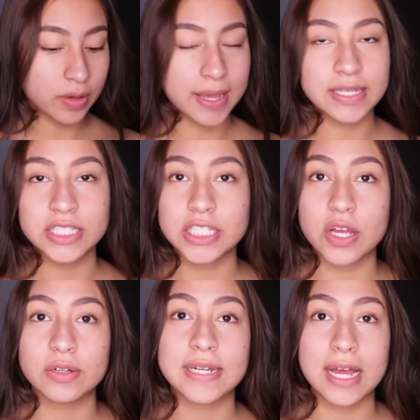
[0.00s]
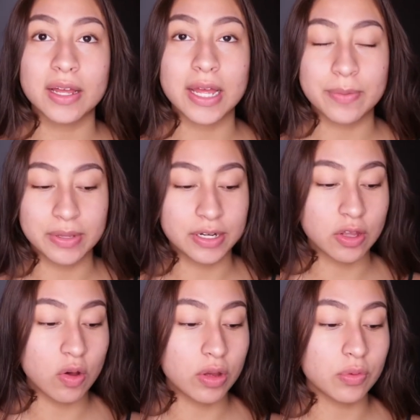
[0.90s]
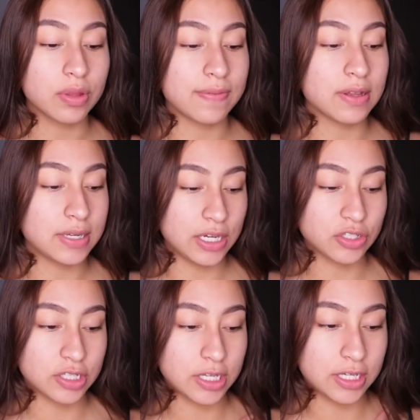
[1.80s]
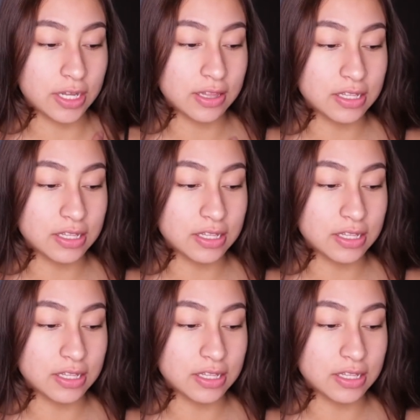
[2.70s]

Okay, so now I'm gonna go in with foundation.